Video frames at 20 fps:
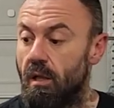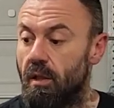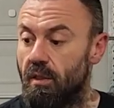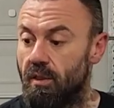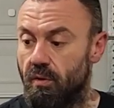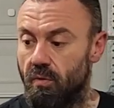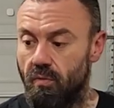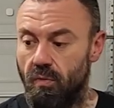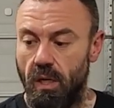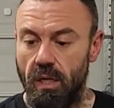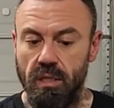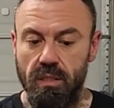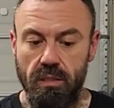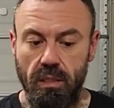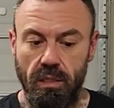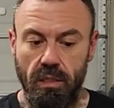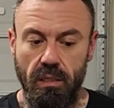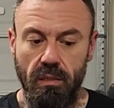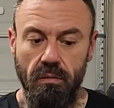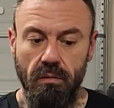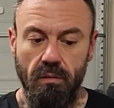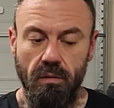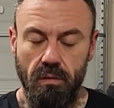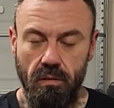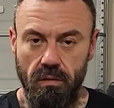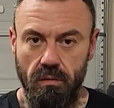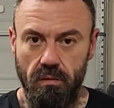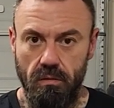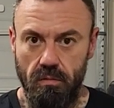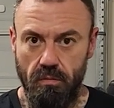The resin
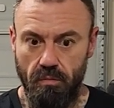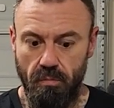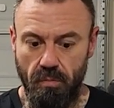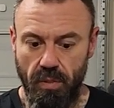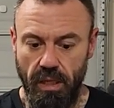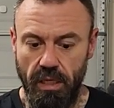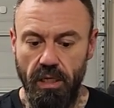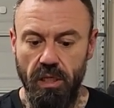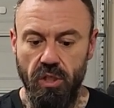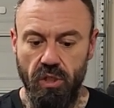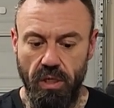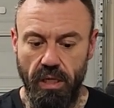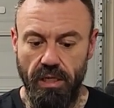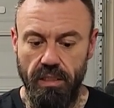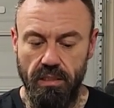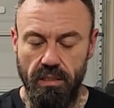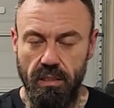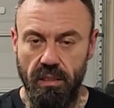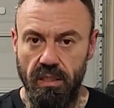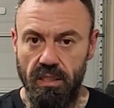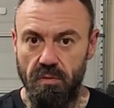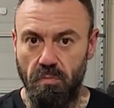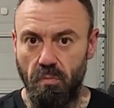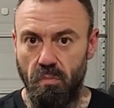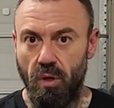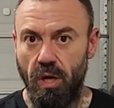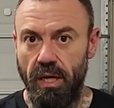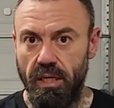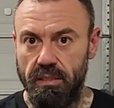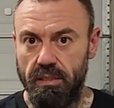penetrates this,
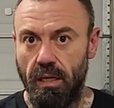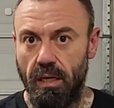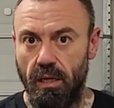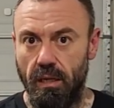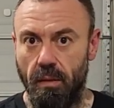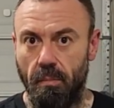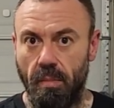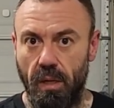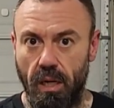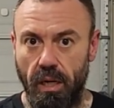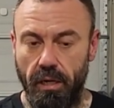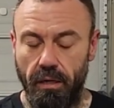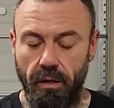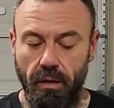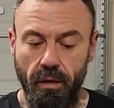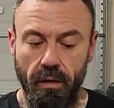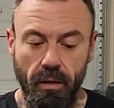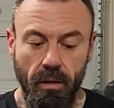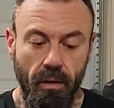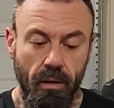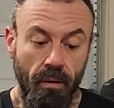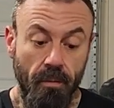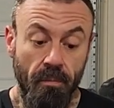breaks down the binder